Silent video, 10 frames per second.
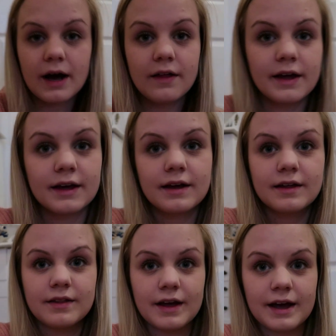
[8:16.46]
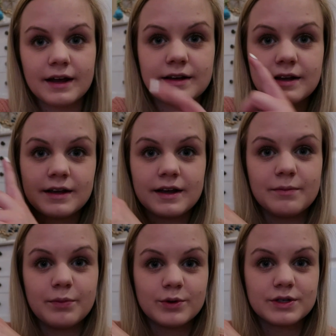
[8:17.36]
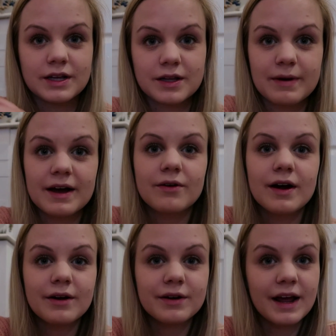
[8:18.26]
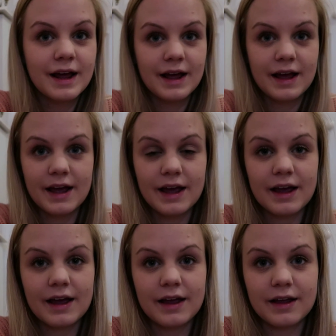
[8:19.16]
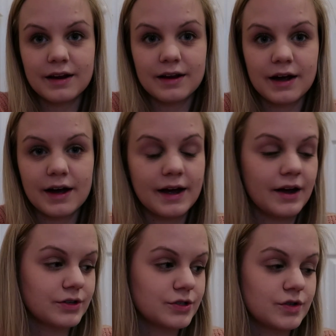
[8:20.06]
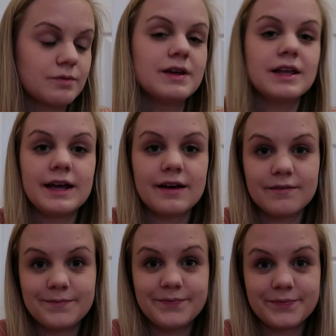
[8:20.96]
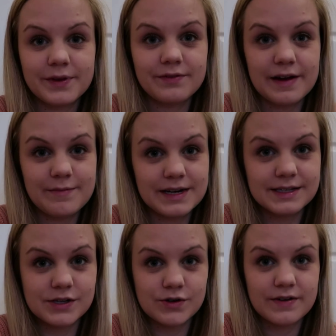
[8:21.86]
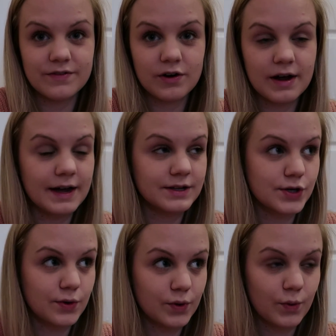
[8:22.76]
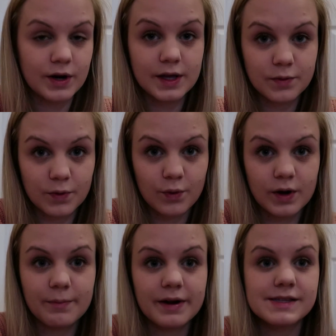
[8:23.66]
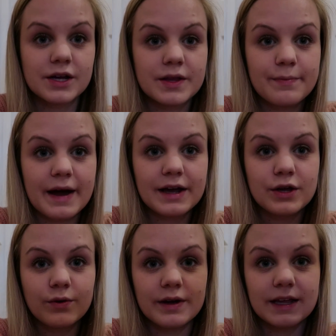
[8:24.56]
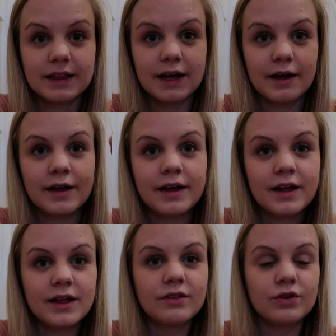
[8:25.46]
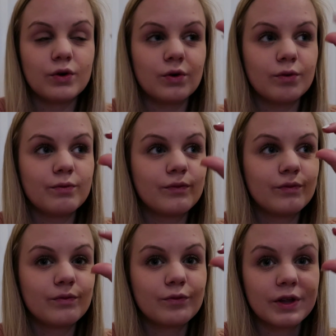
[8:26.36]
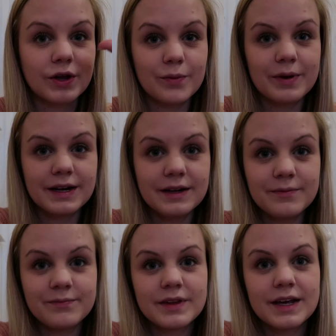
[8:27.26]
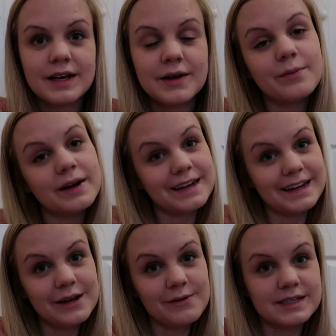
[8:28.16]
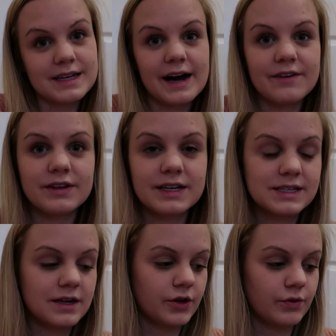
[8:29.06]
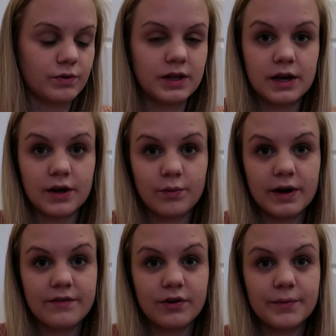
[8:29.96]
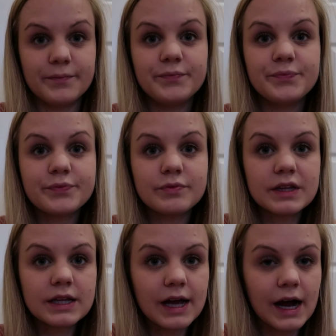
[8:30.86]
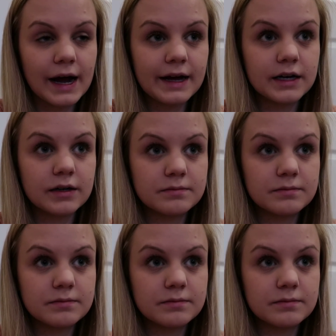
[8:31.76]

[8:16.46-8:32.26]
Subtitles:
I like that it blurs out the background, and I also took me like 5 minutes to try to figure out how to start recording. The recording button's on the back. You don't hit the little clicker button. But anyways, yeah, I feel like it's gonna look really good whenever I